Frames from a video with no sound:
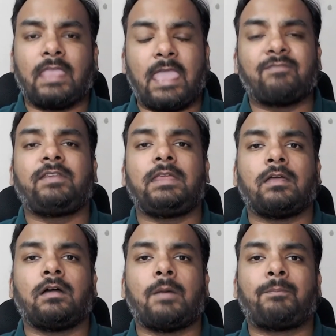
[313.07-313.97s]
every
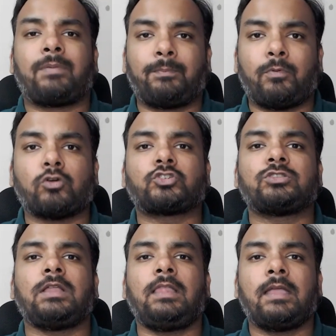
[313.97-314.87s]
year a
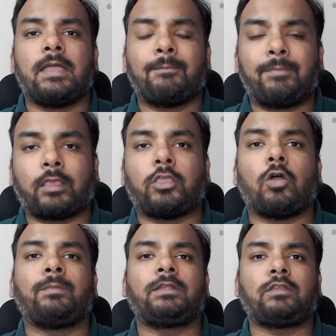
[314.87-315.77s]
proportional
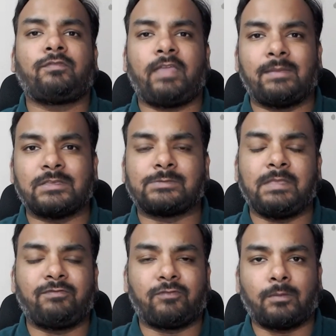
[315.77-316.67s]
procurement of M S
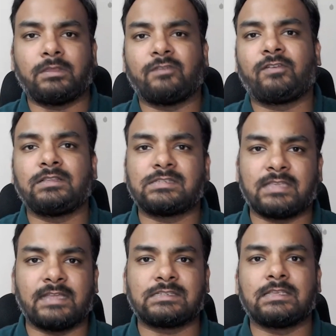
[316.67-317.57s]
P from different
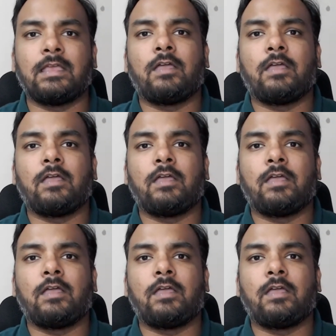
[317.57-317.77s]
states